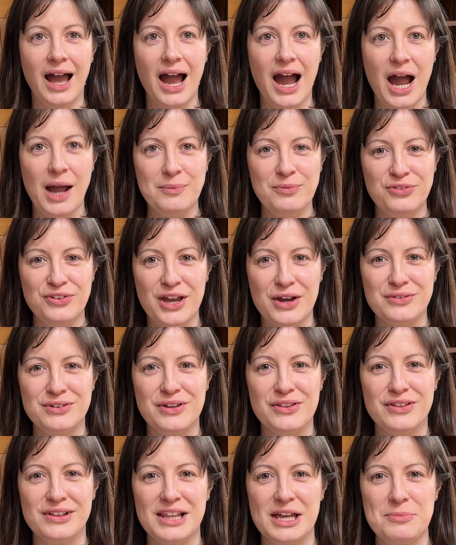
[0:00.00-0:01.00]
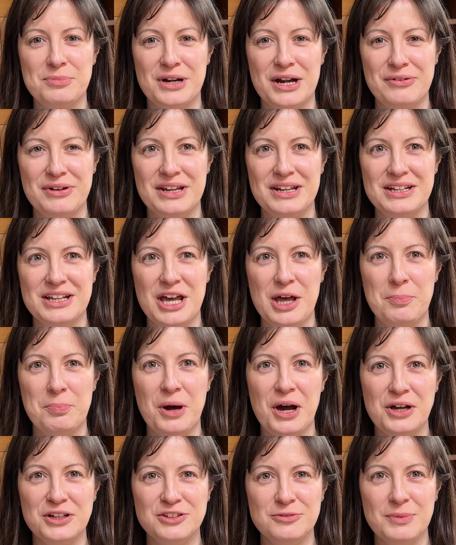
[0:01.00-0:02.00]
I'm Fiona, the librarian, and
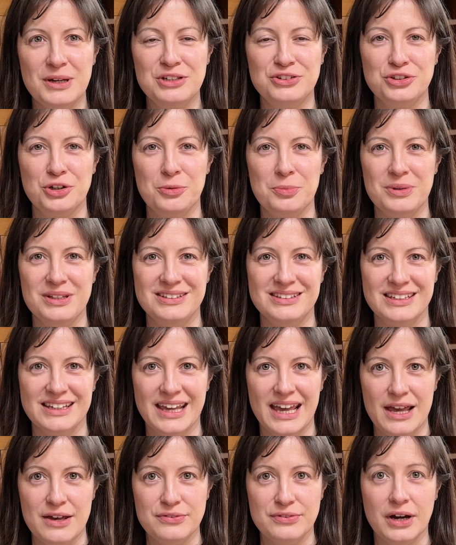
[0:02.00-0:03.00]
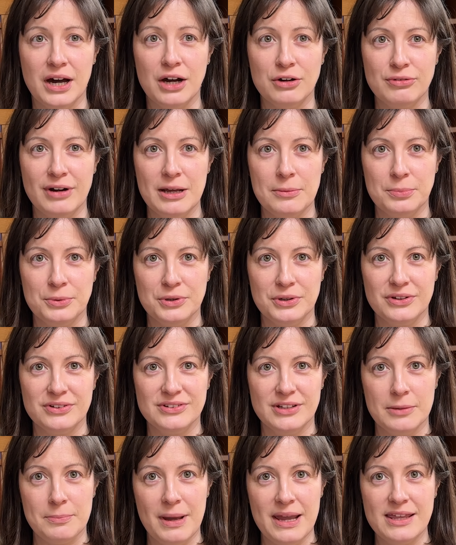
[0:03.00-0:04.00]
part of my job is to care for our rare books
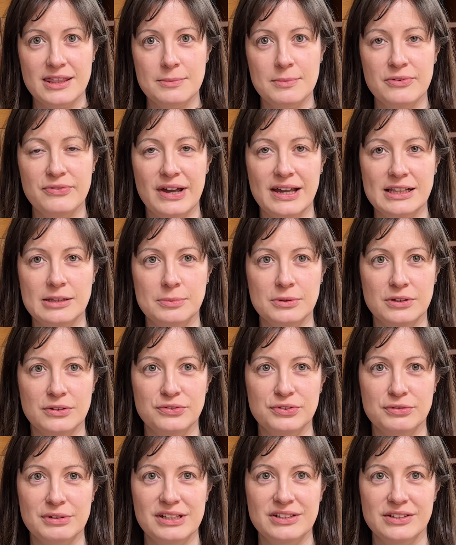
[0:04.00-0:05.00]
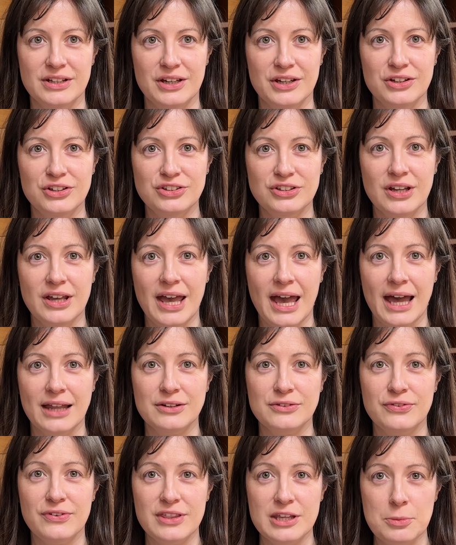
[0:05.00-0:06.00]
and make them available for research and
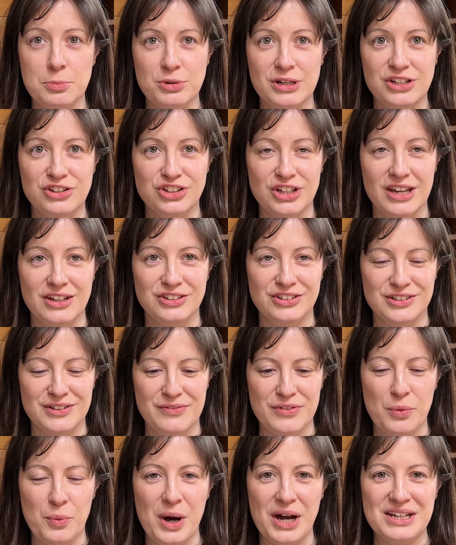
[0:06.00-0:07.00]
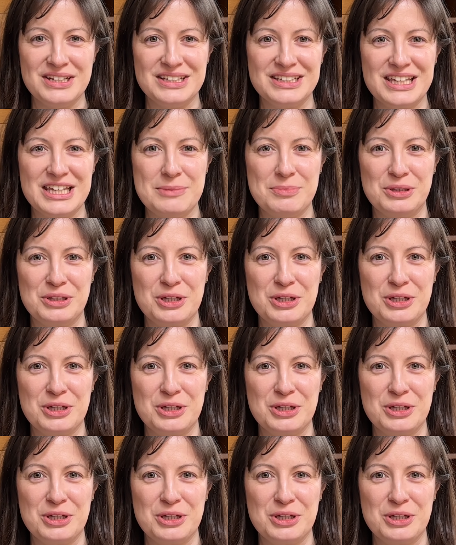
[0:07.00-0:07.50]
for the appreciation of the wider Keble